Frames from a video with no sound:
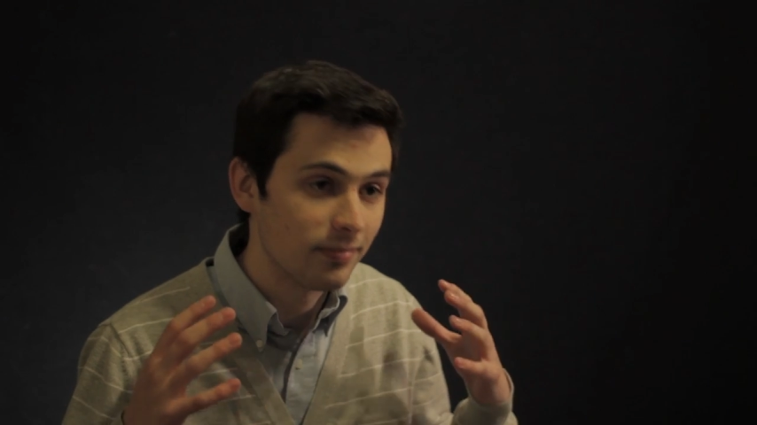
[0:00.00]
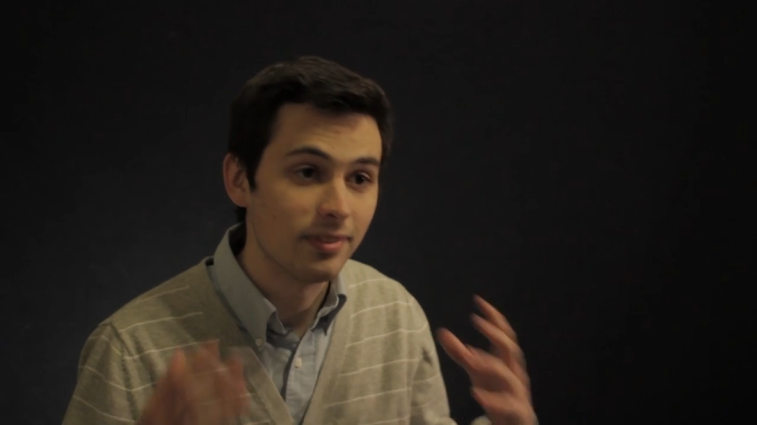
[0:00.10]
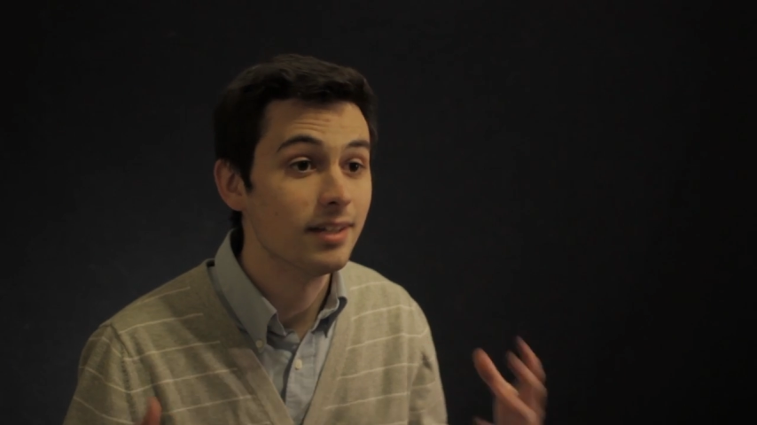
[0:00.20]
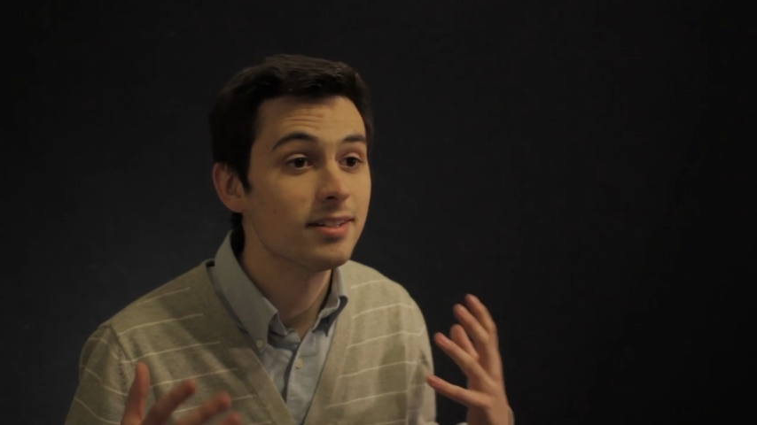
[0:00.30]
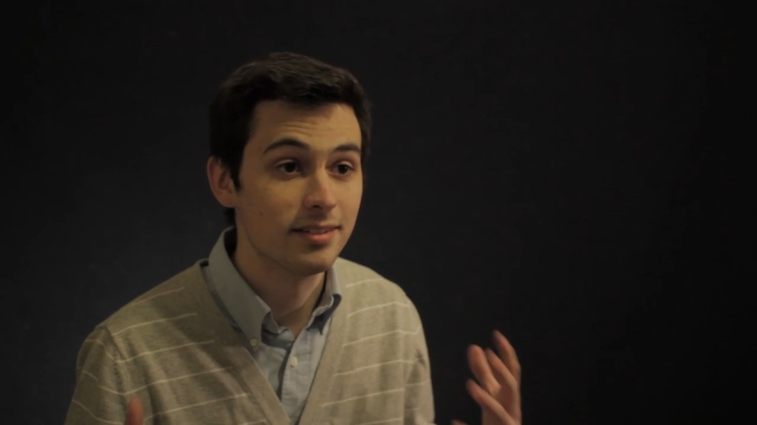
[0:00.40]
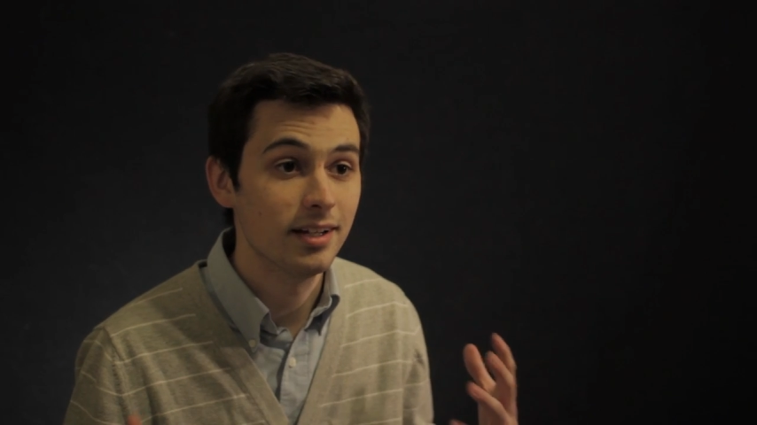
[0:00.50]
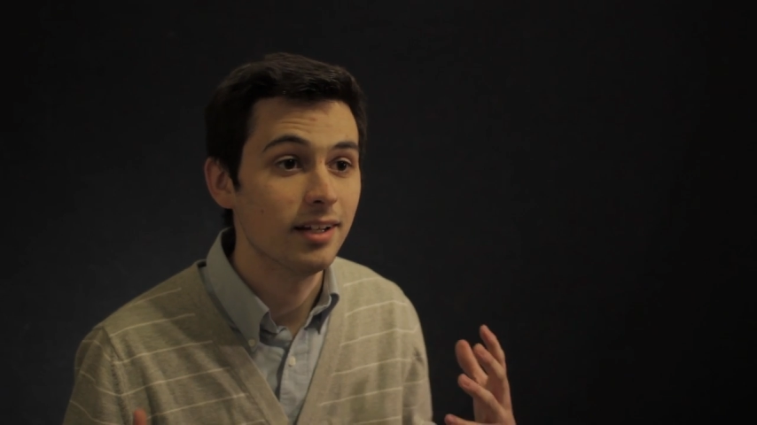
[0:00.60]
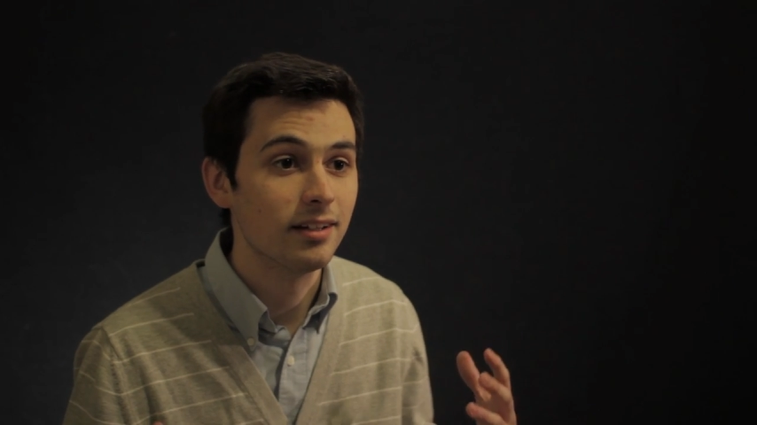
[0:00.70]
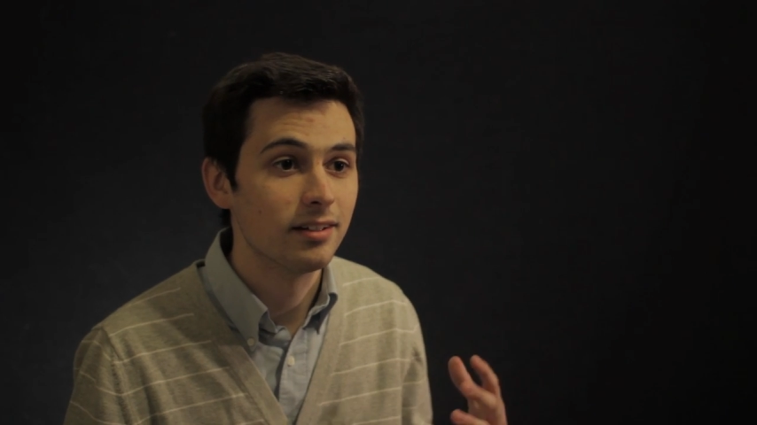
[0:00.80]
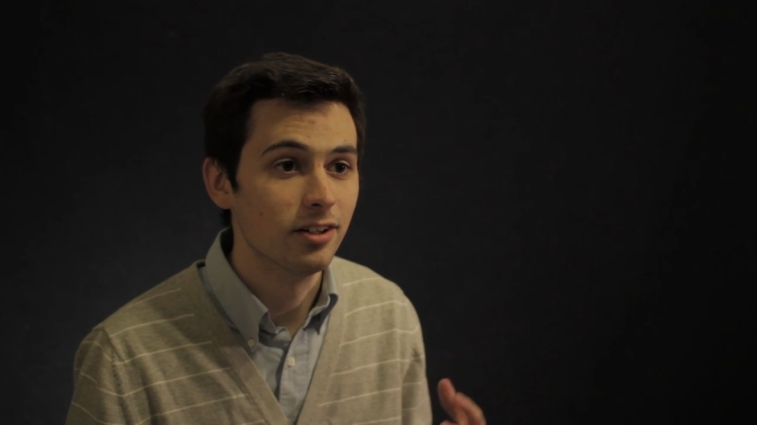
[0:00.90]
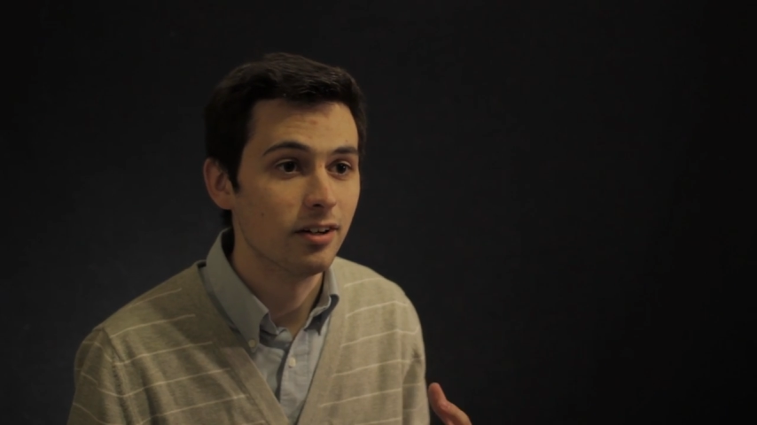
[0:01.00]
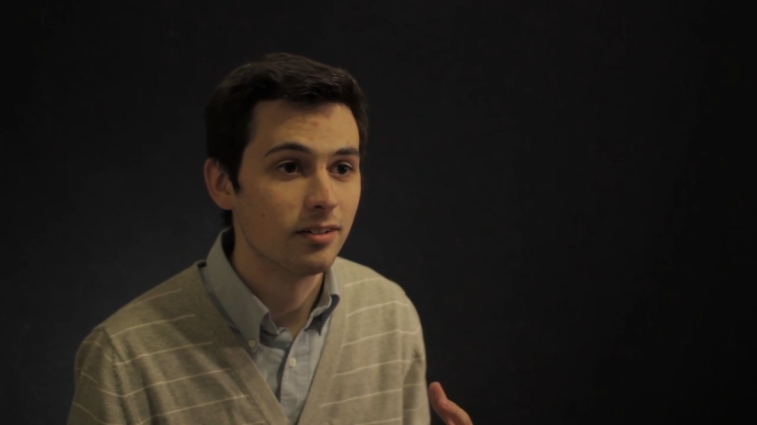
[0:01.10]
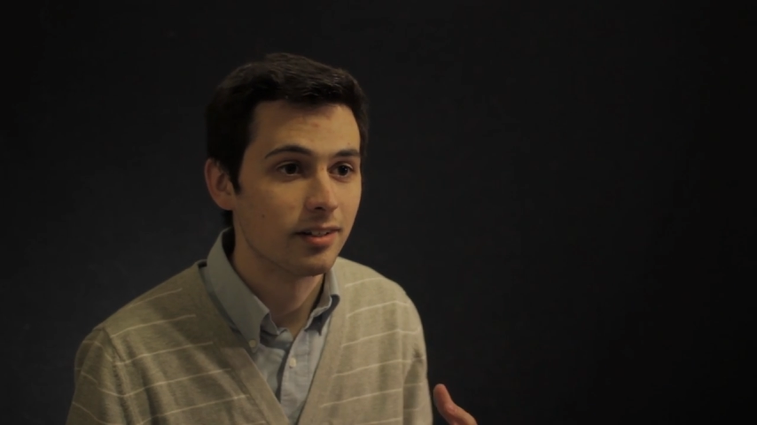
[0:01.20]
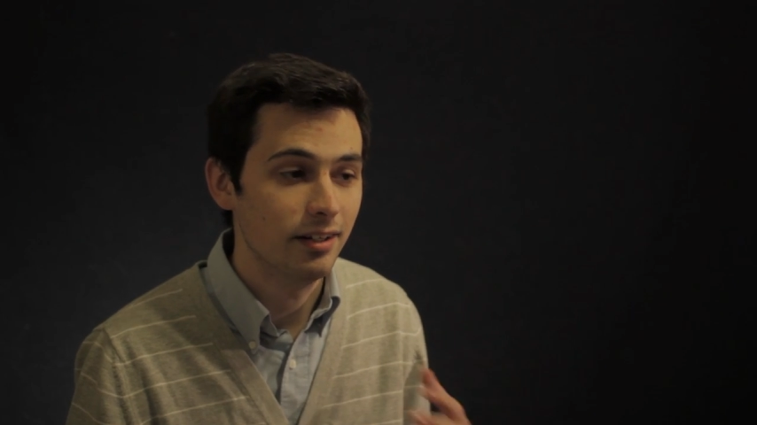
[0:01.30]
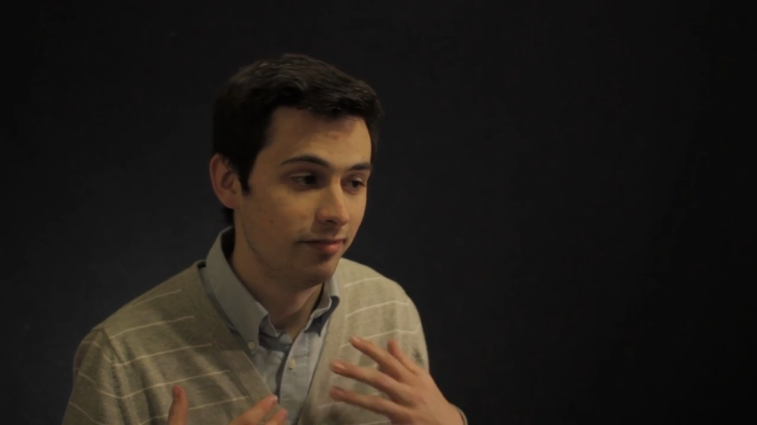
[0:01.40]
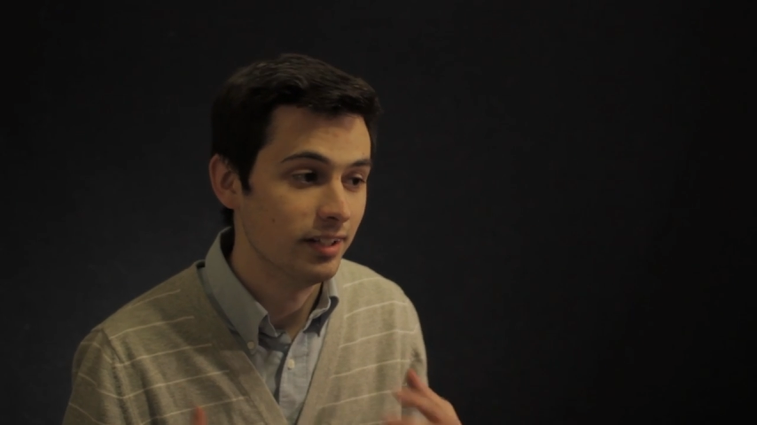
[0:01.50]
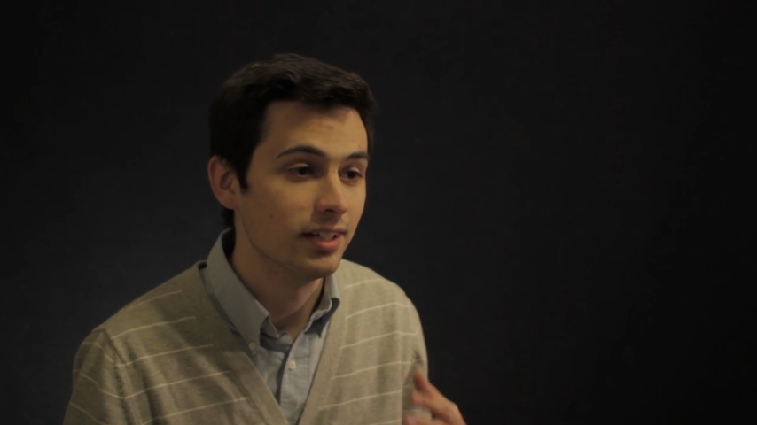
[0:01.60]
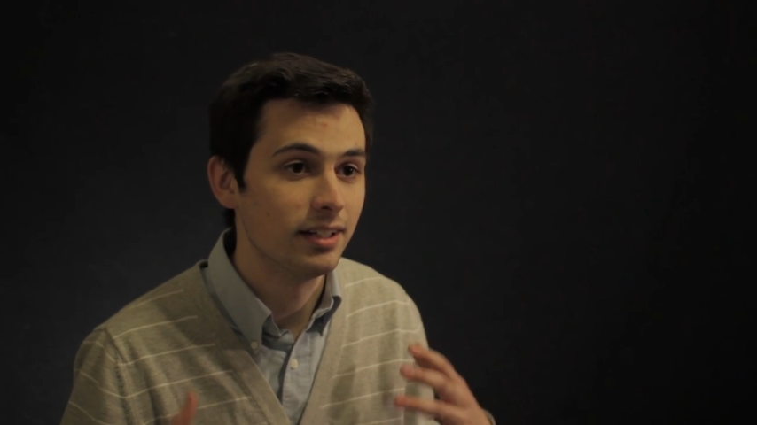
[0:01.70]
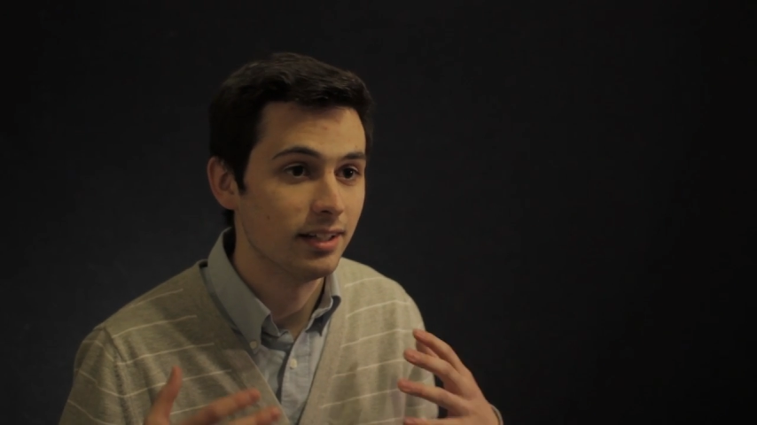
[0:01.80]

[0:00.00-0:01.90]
this is it, you know? I feel it.